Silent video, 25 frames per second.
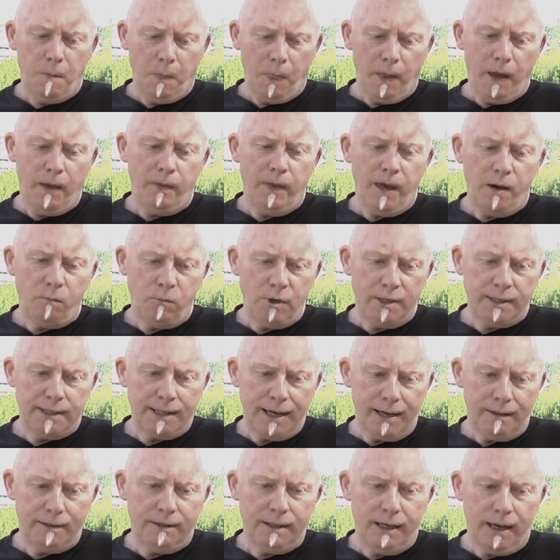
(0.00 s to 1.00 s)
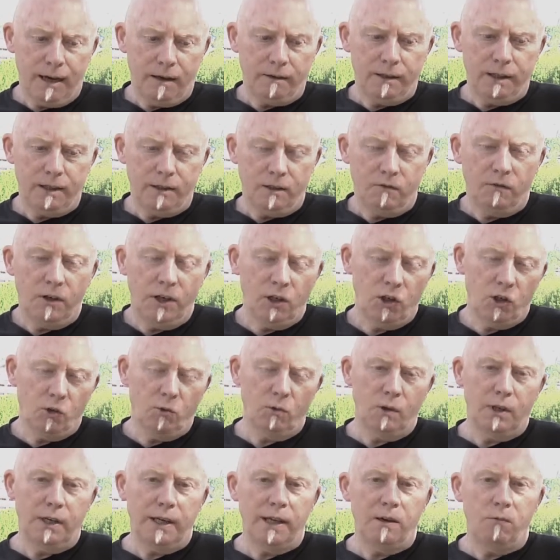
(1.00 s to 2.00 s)
And then we sat down
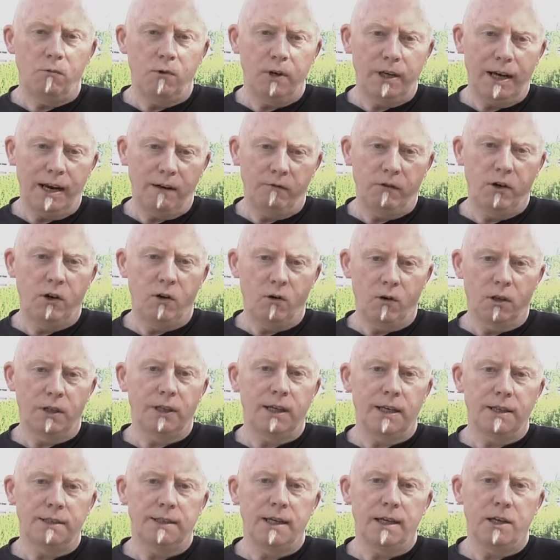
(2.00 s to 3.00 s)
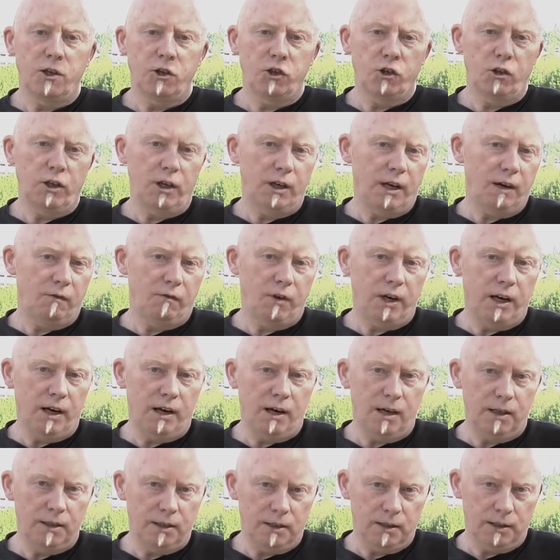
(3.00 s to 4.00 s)
individually with every organization and every
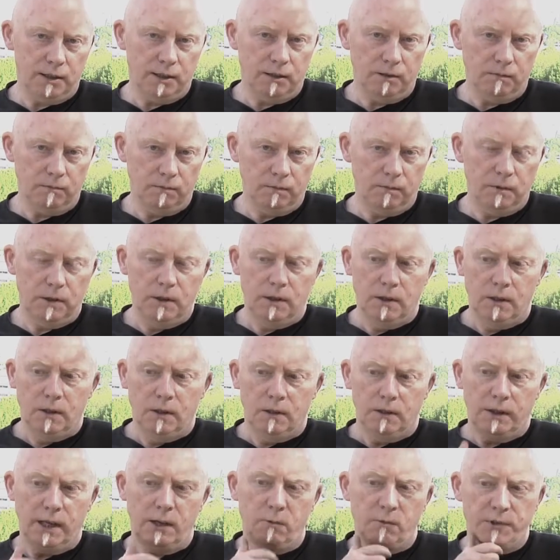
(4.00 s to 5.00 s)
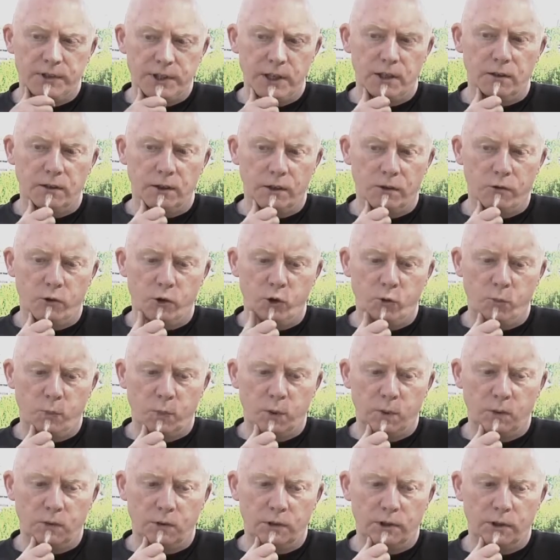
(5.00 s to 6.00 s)
artist that was in the group
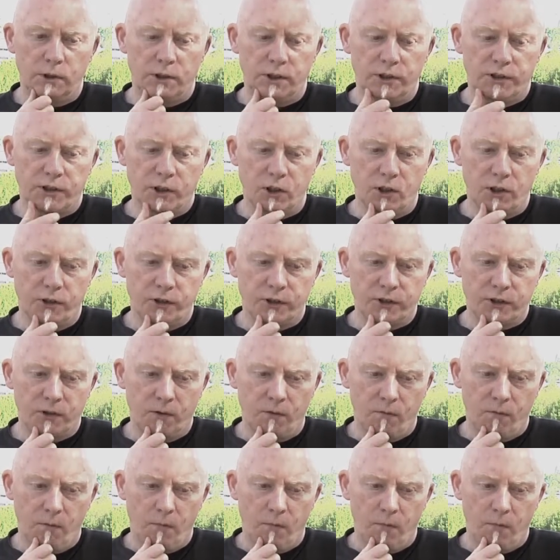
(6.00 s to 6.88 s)
to discuss